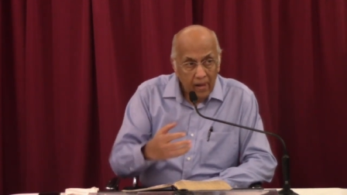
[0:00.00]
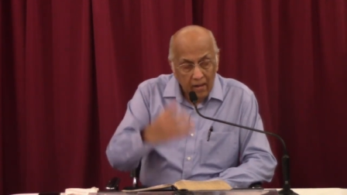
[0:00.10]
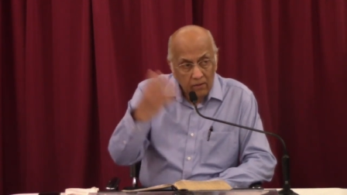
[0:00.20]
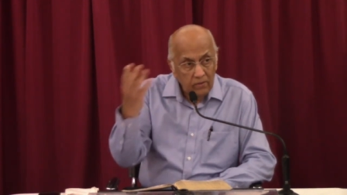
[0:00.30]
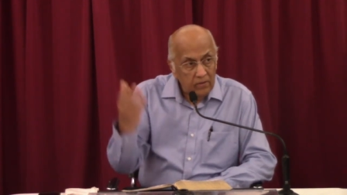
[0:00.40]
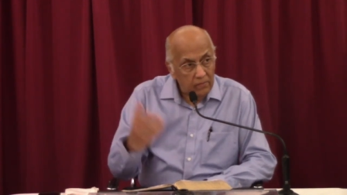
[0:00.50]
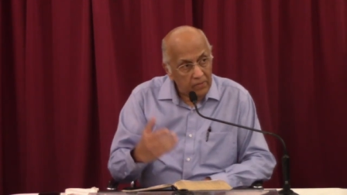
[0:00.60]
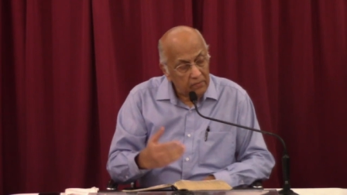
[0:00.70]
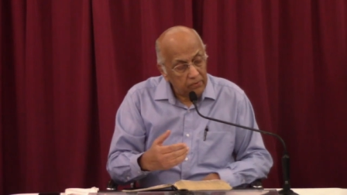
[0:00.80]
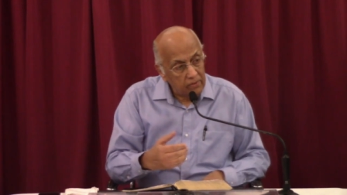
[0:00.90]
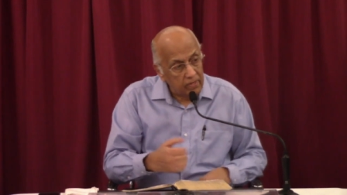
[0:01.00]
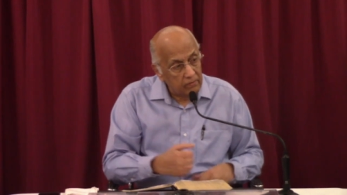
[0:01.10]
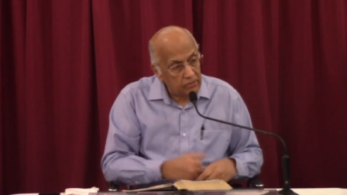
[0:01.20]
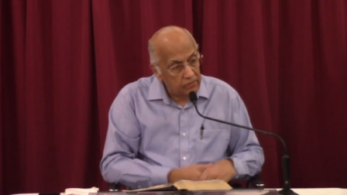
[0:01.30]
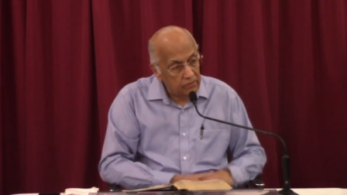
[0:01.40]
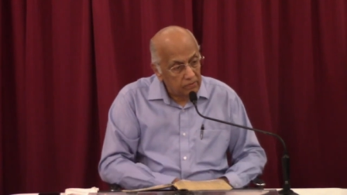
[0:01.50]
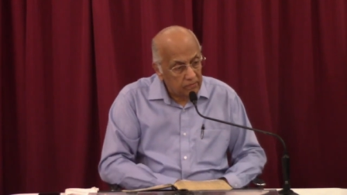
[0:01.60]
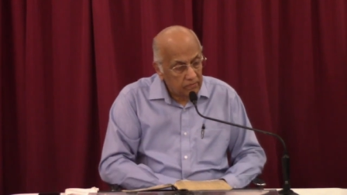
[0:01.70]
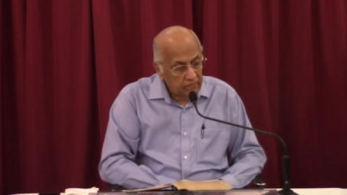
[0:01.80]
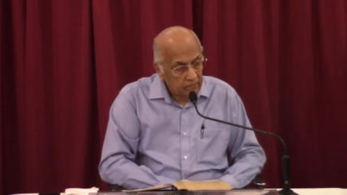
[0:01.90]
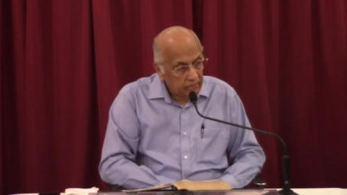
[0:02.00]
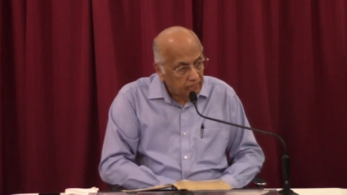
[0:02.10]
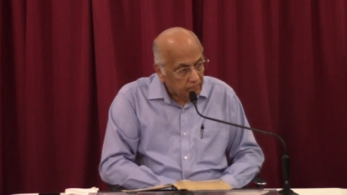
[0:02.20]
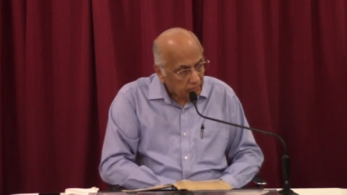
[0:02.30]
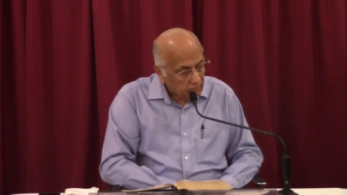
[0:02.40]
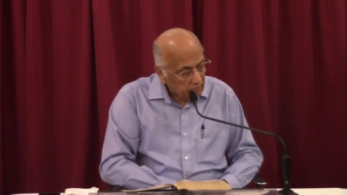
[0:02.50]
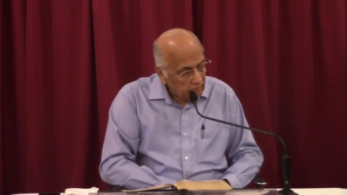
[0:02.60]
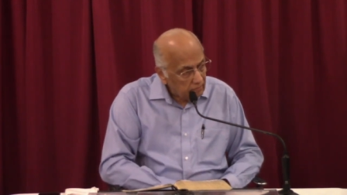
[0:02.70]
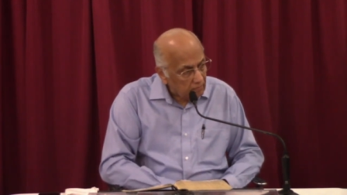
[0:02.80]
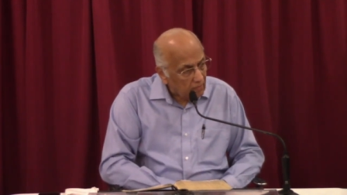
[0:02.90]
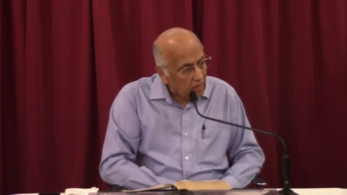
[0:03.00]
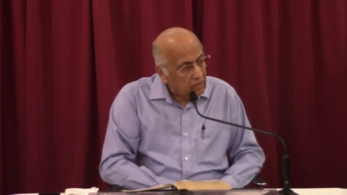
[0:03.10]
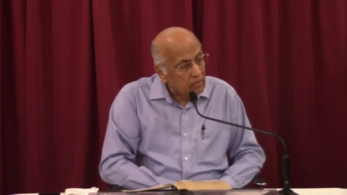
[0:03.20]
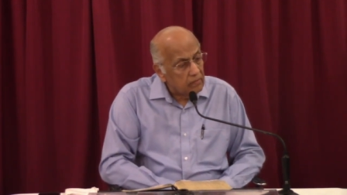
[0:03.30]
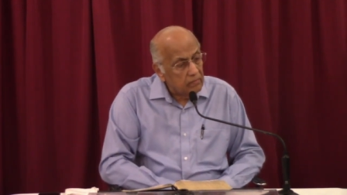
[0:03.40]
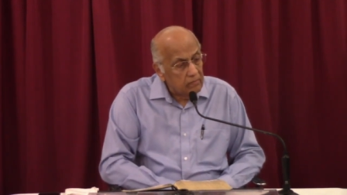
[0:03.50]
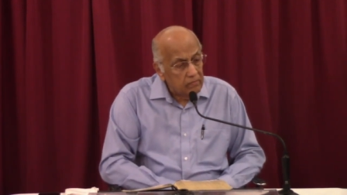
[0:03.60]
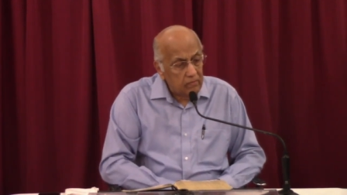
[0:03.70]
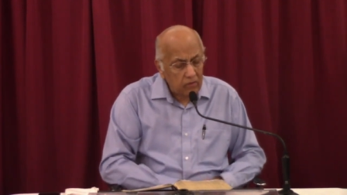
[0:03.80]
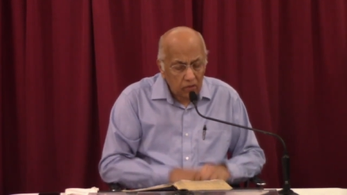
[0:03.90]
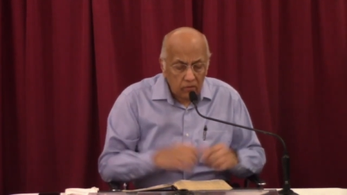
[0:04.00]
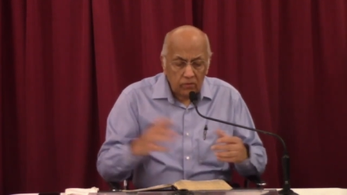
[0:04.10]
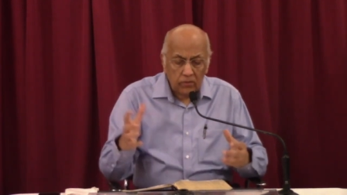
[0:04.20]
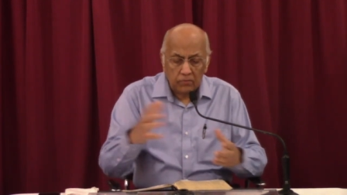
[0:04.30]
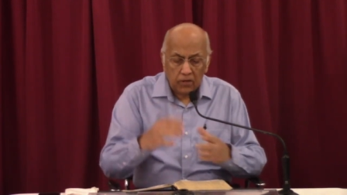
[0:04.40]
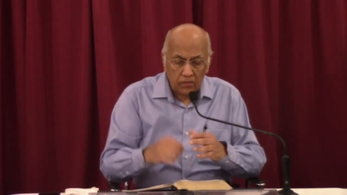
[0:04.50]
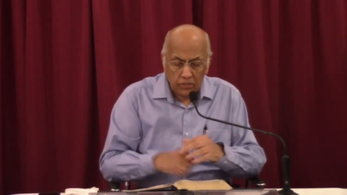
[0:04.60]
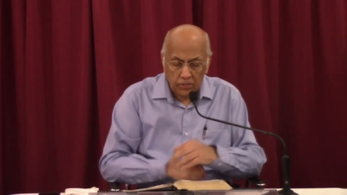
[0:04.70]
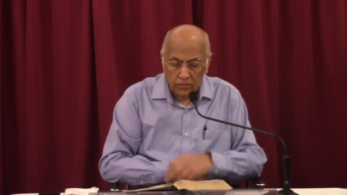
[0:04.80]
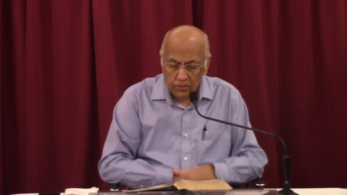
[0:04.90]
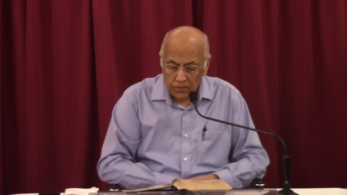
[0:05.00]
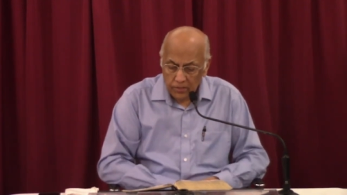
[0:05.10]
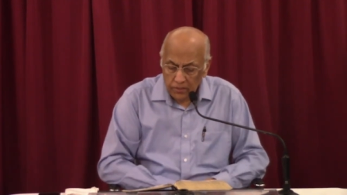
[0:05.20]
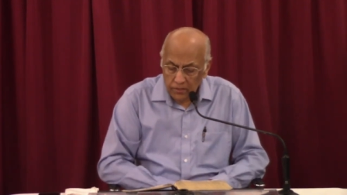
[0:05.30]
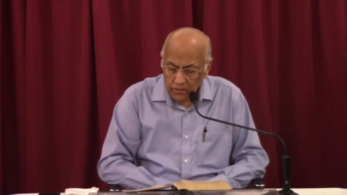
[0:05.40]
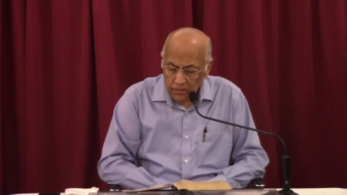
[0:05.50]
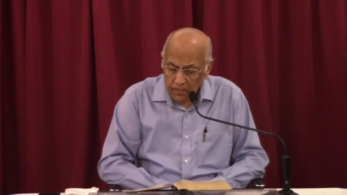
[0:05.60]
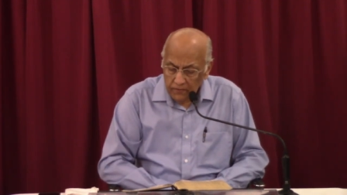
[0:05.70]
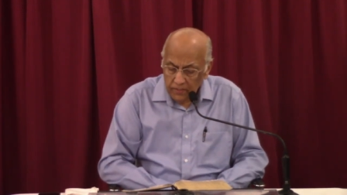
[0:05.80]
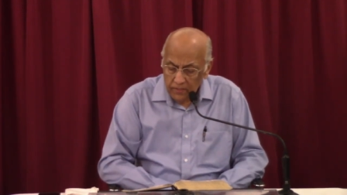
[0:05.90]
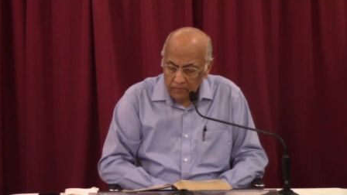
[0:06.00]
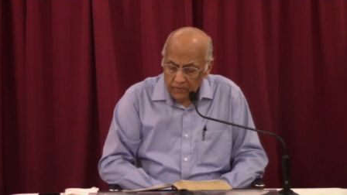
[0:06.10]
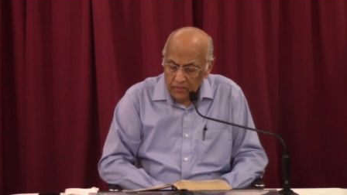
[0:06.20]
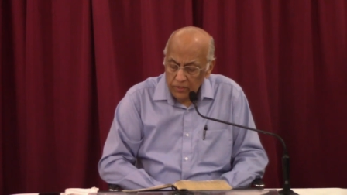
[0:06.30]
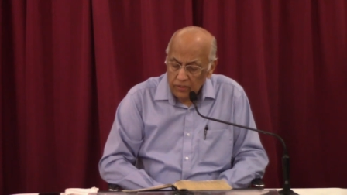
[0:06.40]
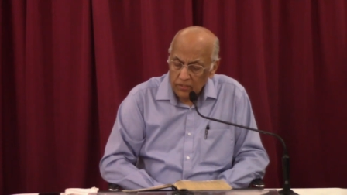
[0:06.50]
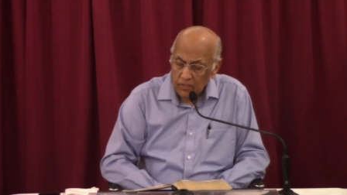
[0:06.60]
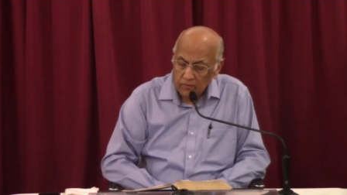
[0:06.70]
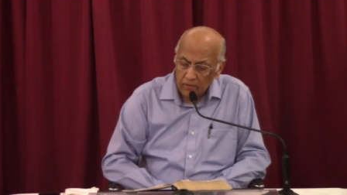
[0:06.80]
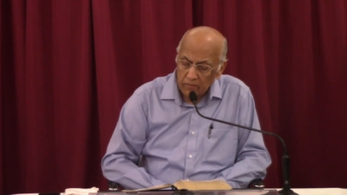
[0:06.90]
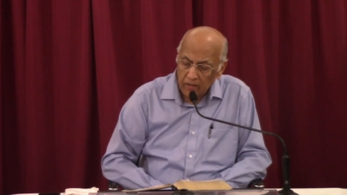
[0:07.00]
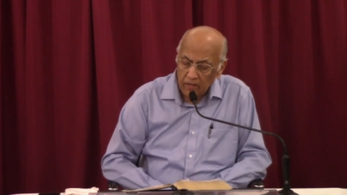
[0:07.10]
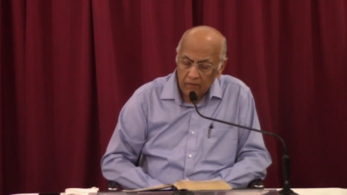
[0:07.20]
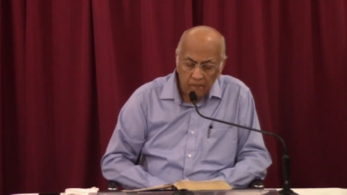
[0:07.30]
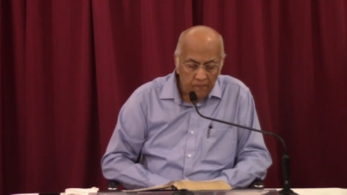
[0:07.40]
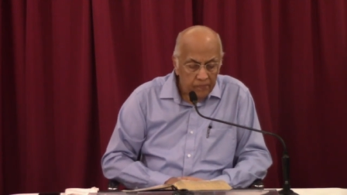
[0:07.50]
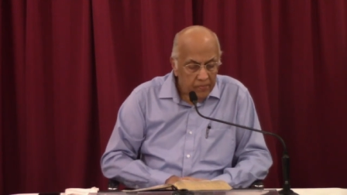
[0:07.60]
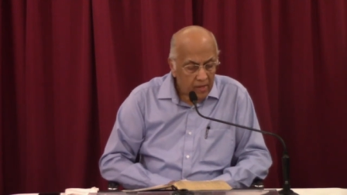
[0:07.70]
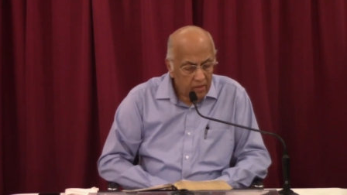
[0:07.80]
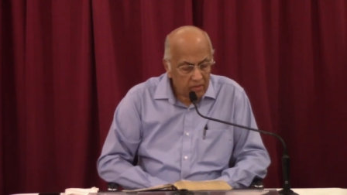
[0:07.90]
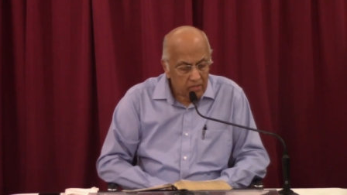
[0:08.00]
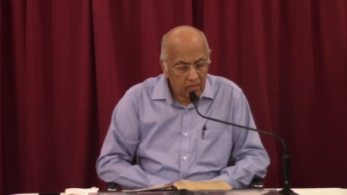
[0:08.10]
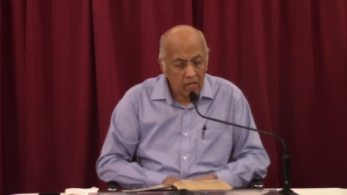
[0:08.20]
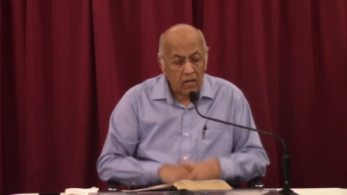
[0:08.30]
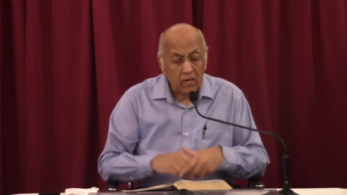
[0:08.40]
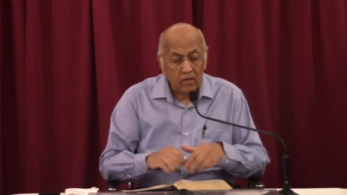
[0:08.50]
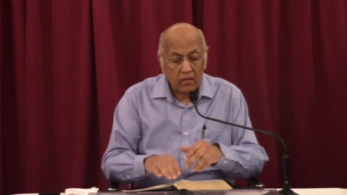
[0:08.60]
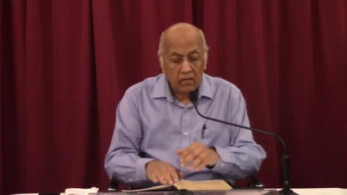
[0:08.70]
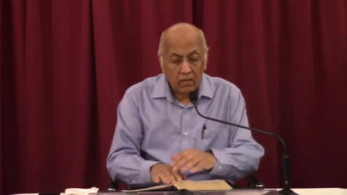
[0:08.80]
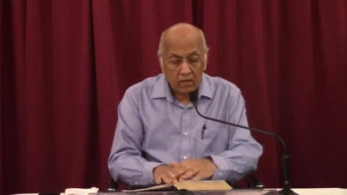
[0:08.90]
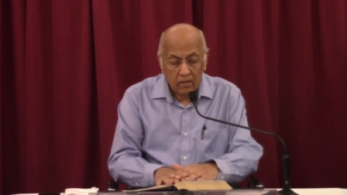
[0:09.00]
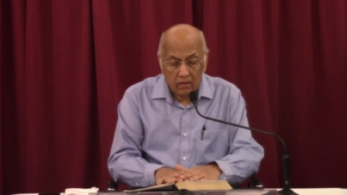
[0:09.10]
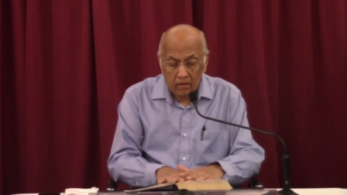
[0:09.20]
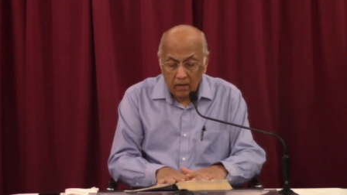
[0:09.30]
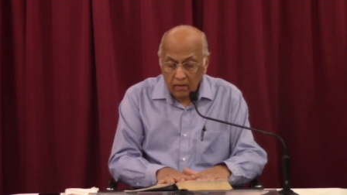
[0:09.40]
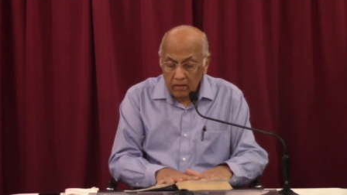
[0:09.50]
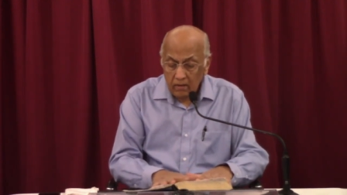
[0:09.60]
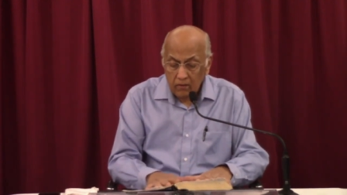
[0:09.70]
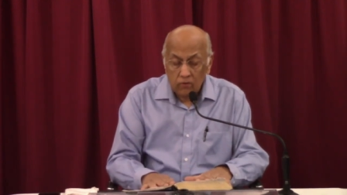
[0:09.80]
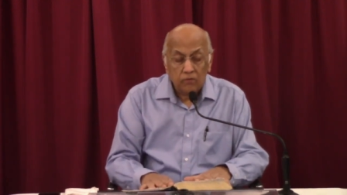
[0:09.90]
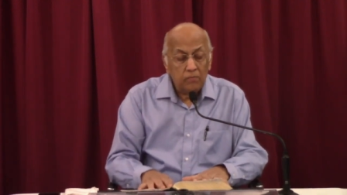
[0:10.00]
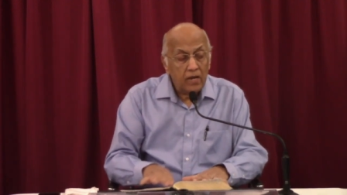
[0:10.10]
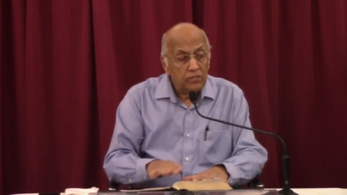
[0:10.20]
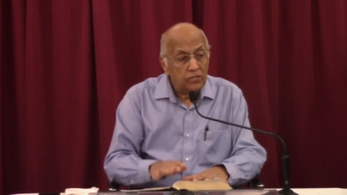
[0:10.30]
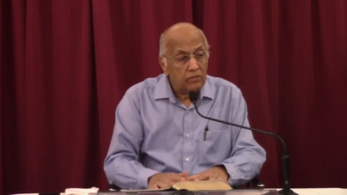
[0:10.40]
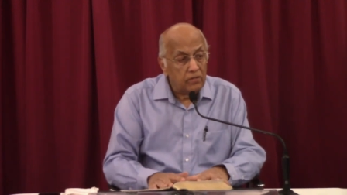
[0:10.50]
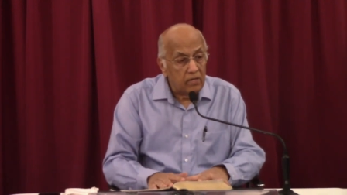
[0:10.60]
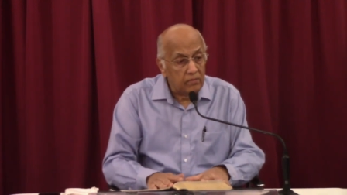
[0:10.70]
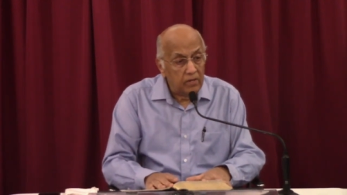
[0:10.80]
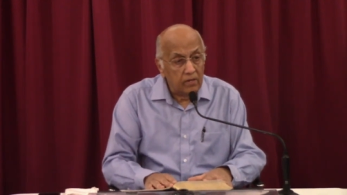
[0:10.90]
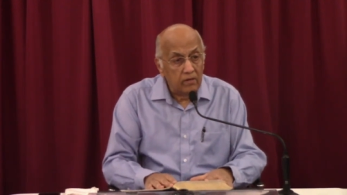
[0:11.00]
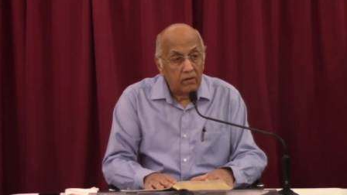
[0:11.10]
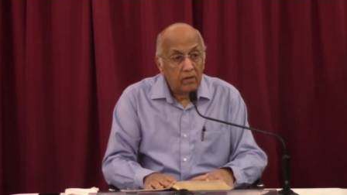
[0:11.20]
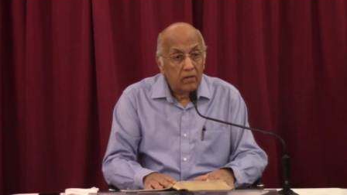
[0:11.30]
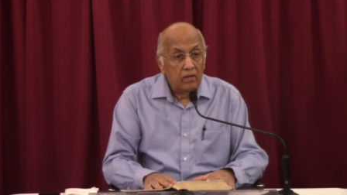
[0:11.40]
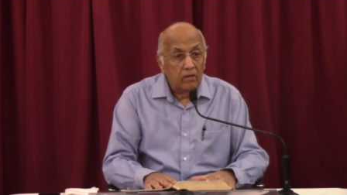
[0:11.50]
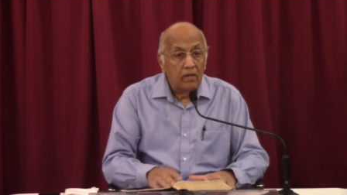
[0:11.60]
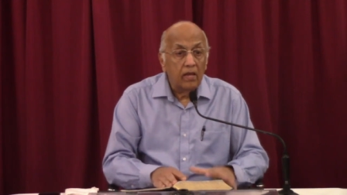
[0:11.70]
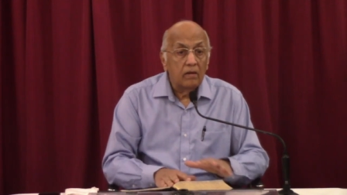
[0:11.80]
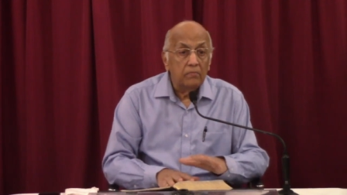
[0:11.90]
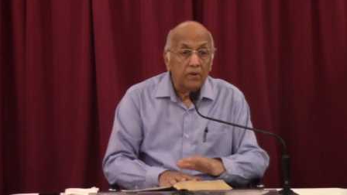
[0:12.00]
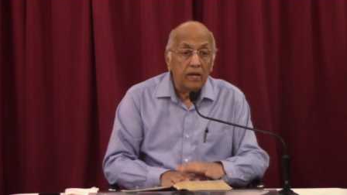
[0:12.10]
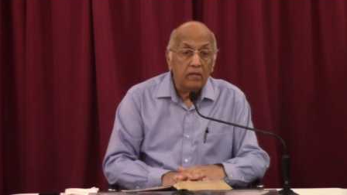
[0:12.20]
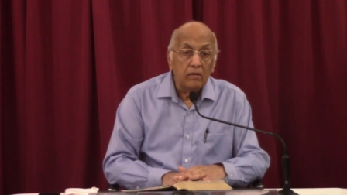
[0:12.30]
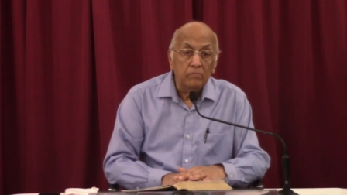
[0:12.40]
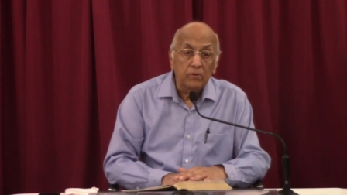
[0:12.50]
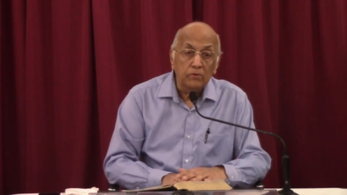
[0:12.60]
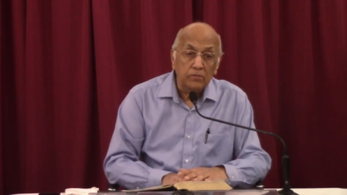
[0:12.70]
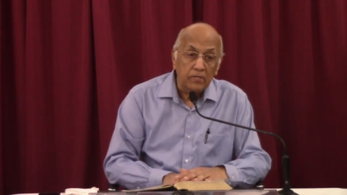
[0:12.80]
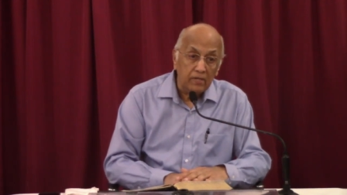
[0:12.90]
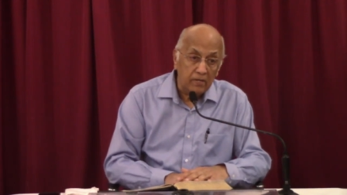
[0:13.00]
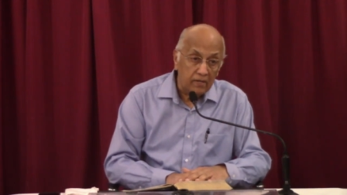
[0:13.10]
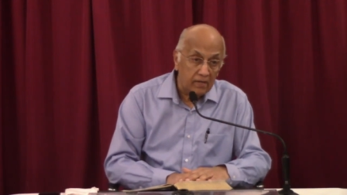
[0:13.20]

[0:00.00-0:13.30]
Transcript: I know there are people who come to some, you know, smaller churches in CFC, some of our churches are not very big. They say, yeah. And, oh, if my children come here, they can play in the music.